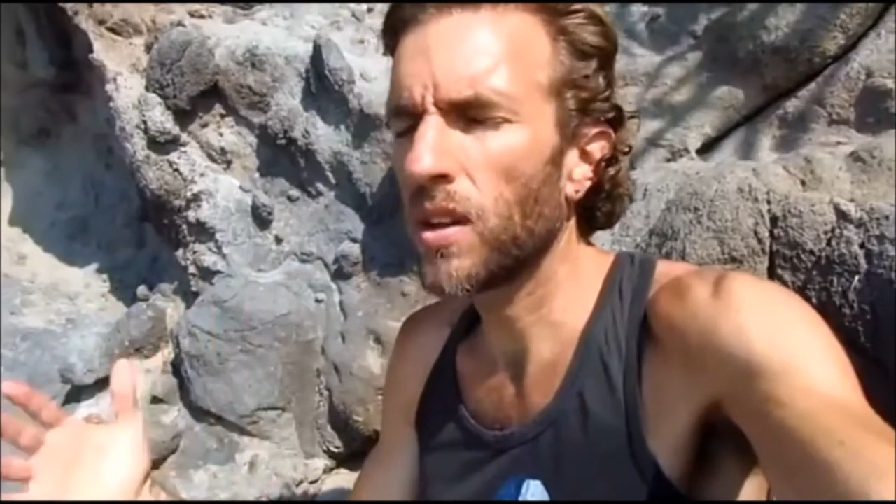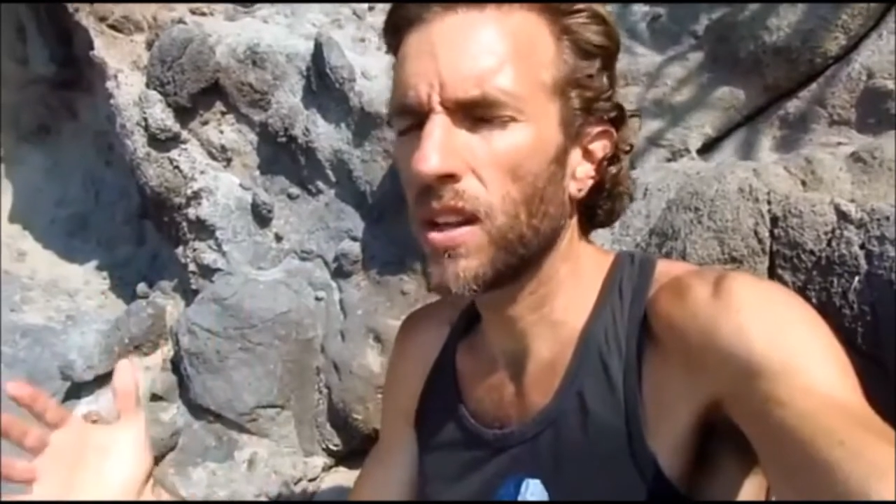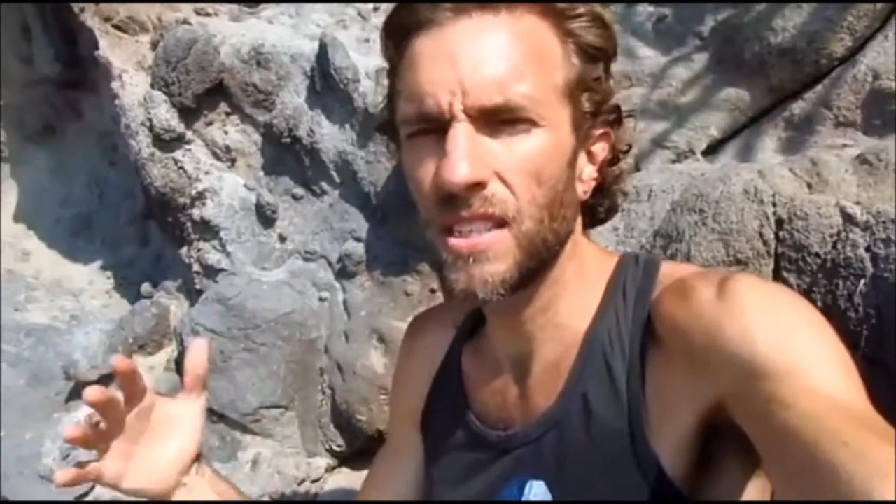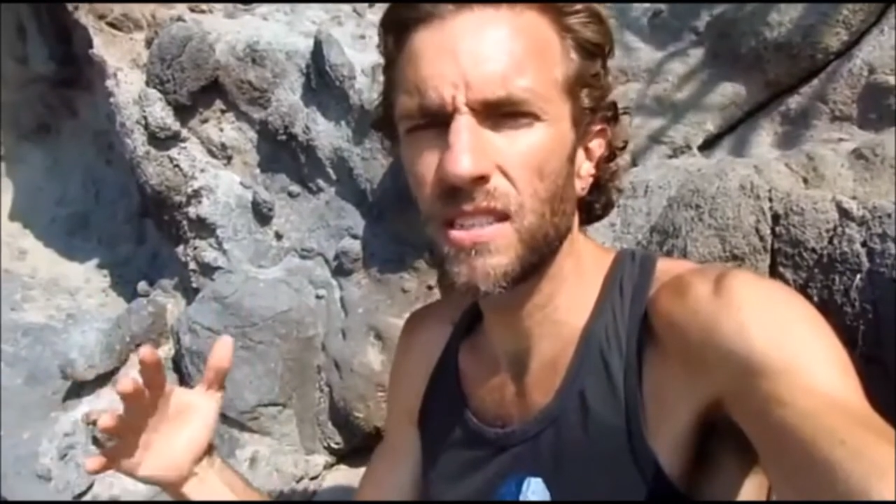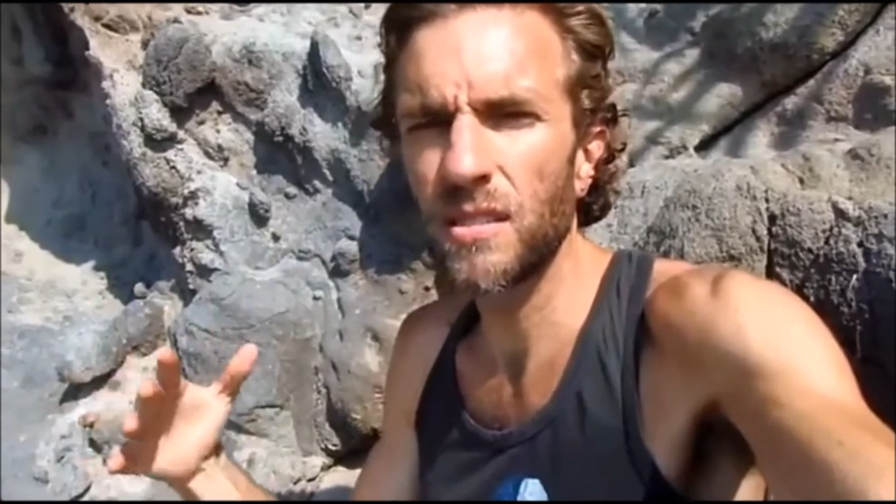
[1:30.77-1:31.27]

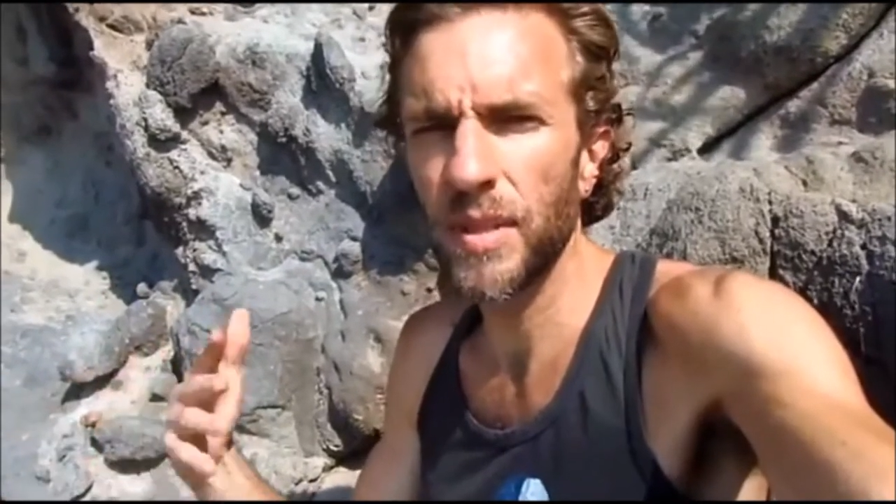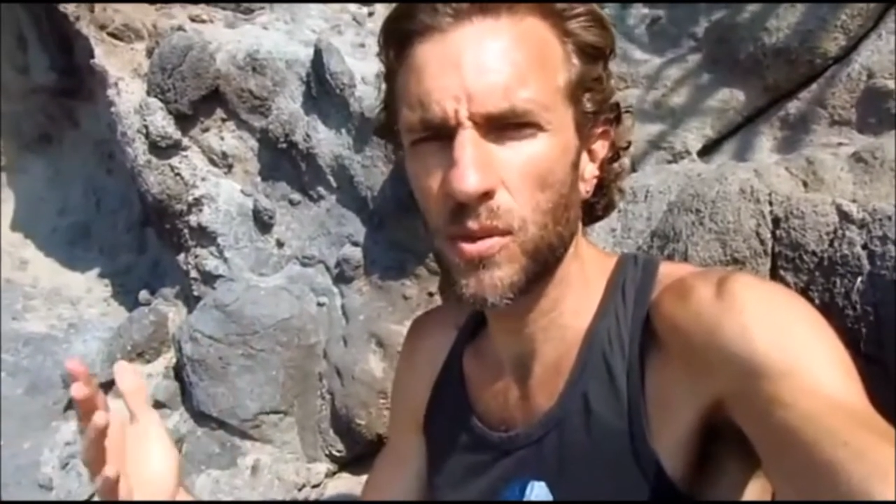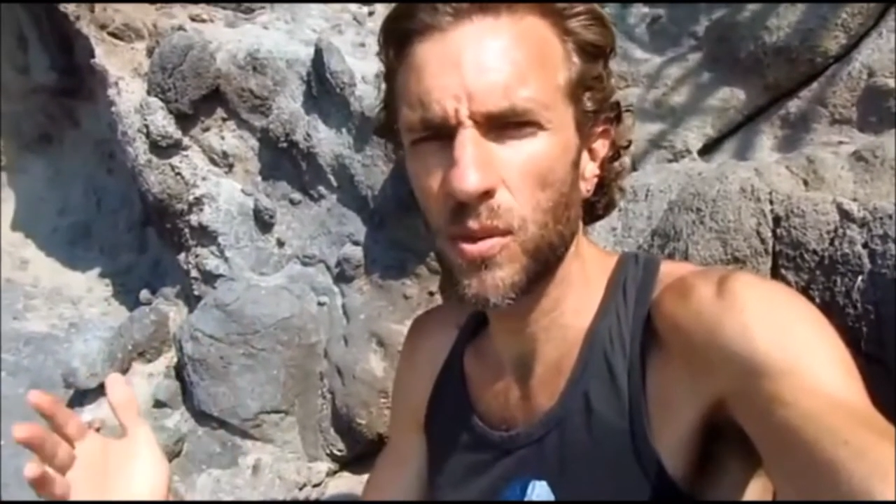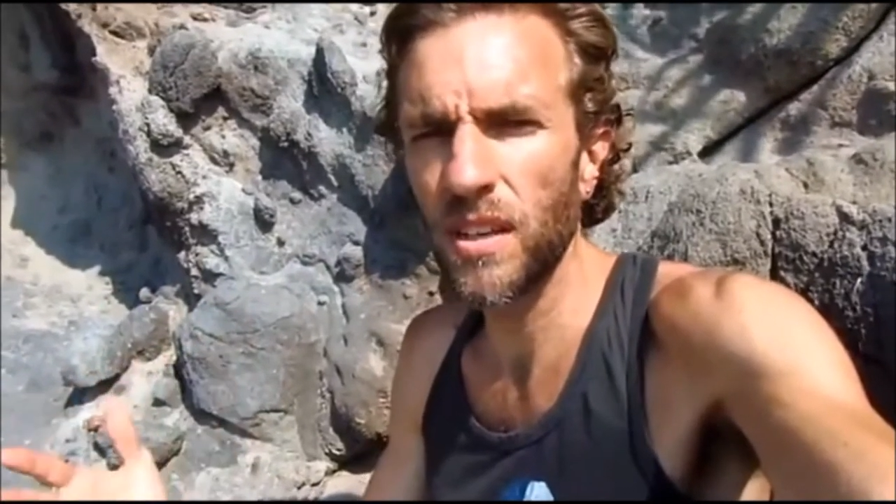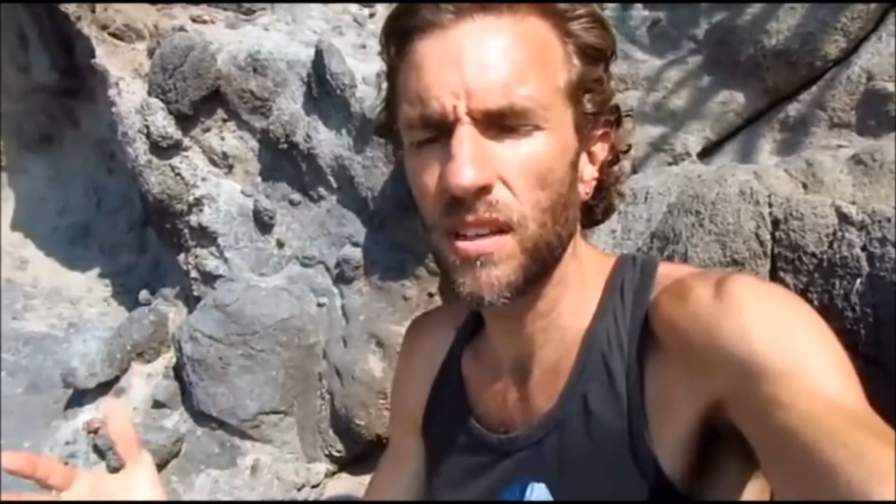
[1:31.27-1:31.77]

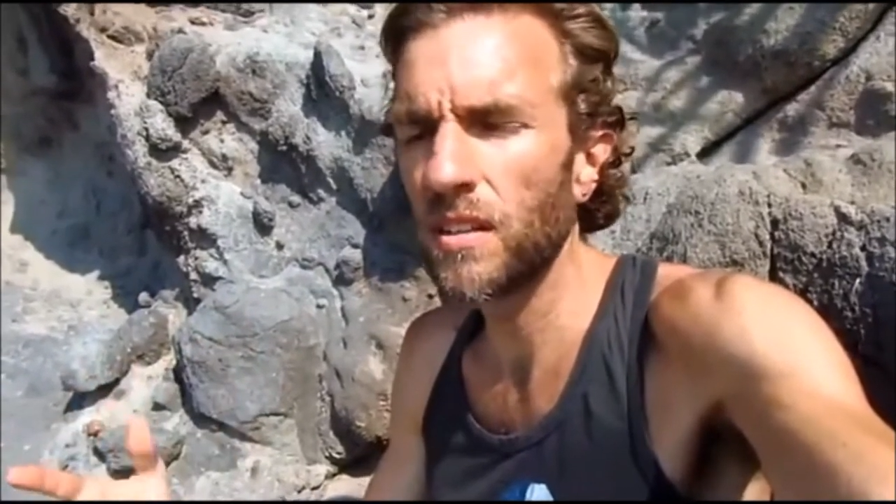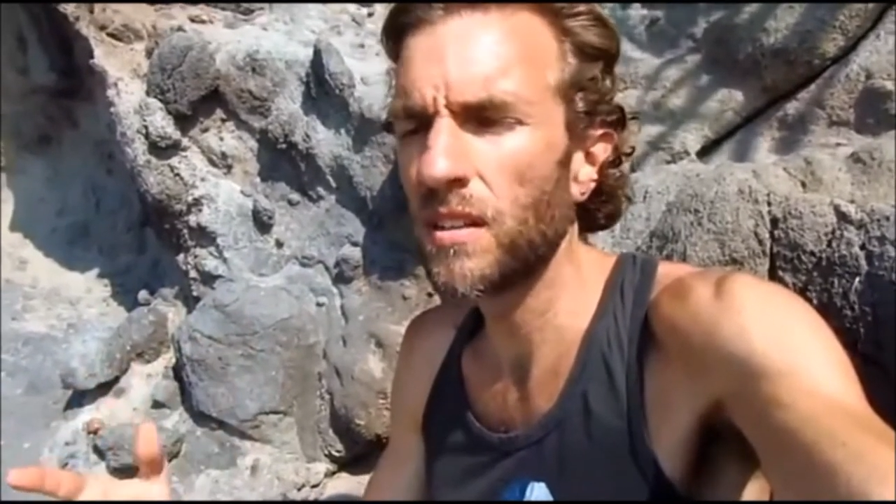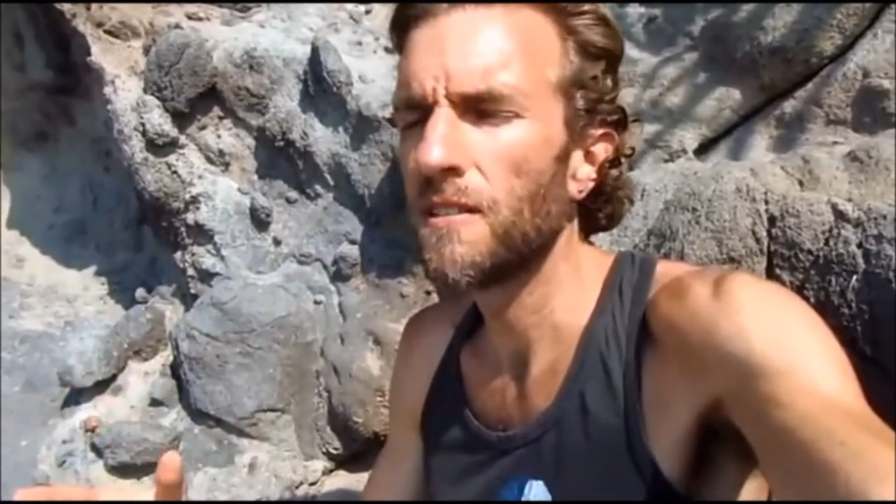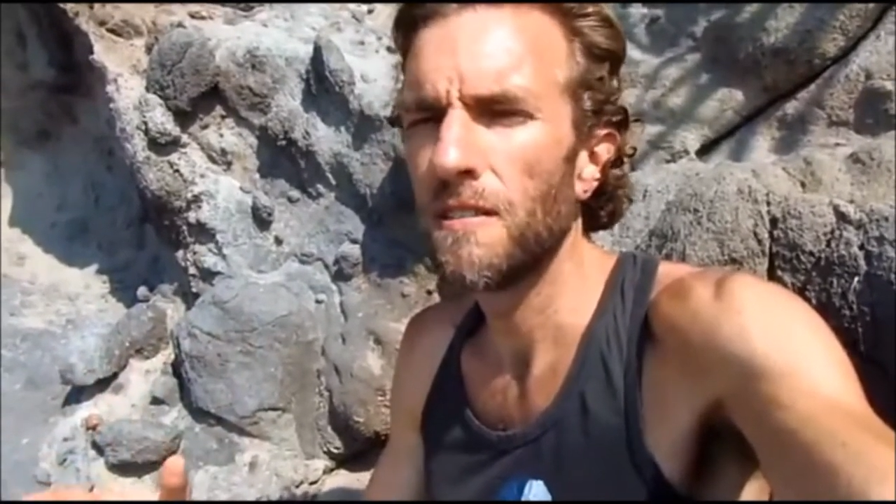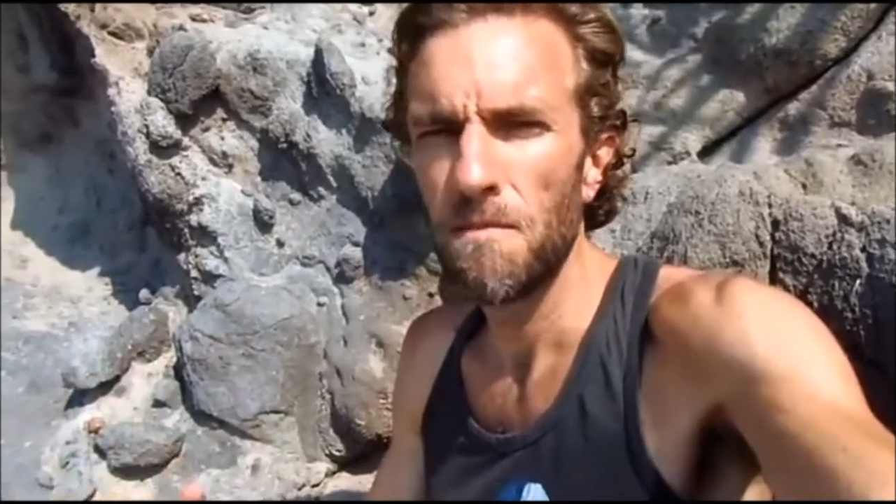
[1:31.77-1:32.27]
correlation
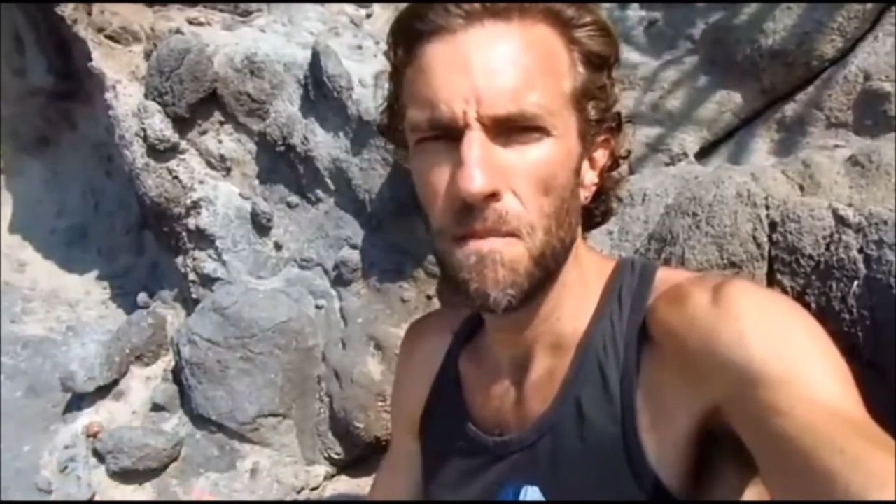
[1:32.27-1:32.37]
between